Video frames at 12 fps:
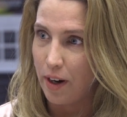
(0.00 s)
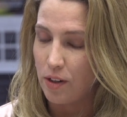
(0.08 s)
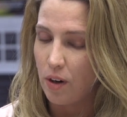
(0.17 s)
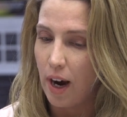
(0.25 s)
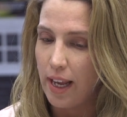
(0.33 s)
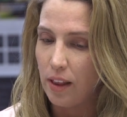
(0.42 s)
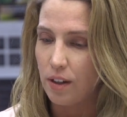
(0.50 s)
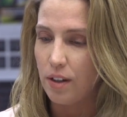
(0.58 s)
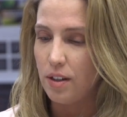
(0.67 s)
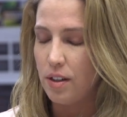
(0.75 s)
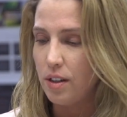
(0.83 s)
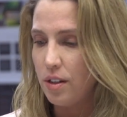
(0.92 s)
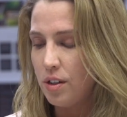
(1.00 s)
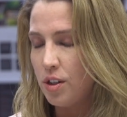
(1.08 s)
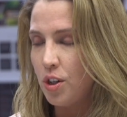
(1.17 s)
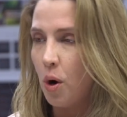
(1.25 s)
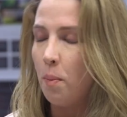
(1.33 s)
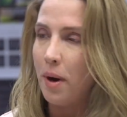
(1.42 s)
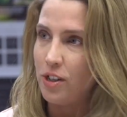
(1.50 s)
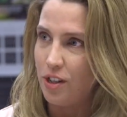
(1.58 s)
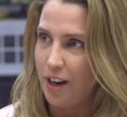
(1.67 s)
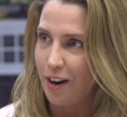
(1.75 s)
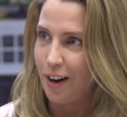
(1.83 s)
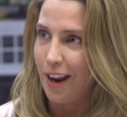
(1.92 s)
So I learned so much
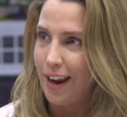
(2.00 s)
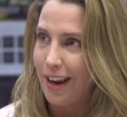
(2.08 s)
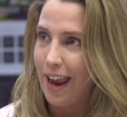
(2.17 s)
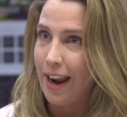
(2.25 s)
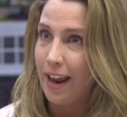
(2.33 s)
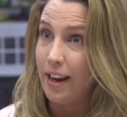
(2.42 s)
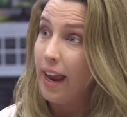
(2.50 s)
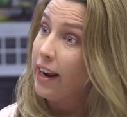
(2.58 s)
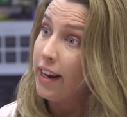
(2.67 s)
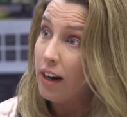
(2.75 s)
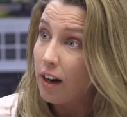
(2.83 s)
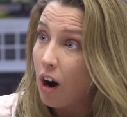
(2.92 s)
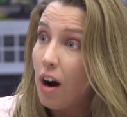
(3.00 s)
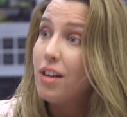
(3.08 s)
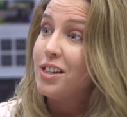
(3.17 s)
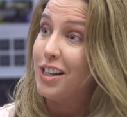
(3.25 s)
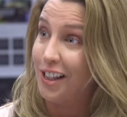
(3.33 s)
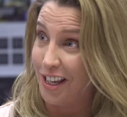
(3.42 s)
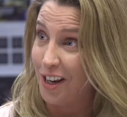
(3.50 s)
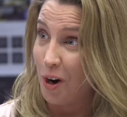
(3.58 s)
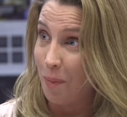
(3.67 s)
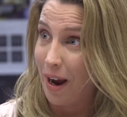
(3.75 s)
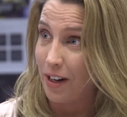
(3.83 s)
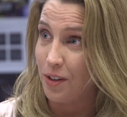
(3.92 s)
there, and I constantly go
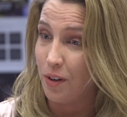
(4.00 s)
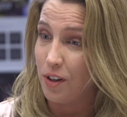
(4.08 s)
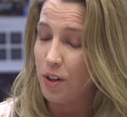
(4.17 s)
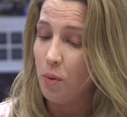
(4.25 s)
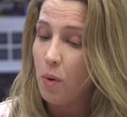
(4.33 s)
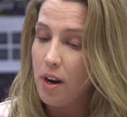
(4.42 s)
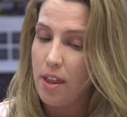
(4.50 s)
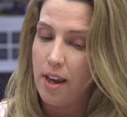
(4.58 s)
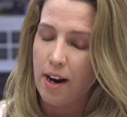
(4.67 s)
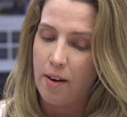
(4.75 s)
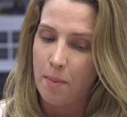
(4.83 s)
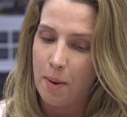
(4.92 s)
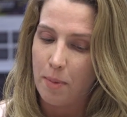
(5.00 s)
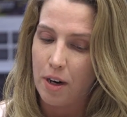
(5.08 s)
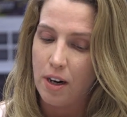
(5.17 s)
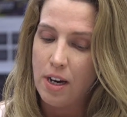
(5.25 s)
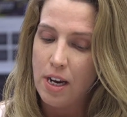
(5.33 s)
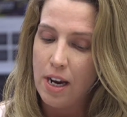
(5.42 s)
back to it. So one thing I remember,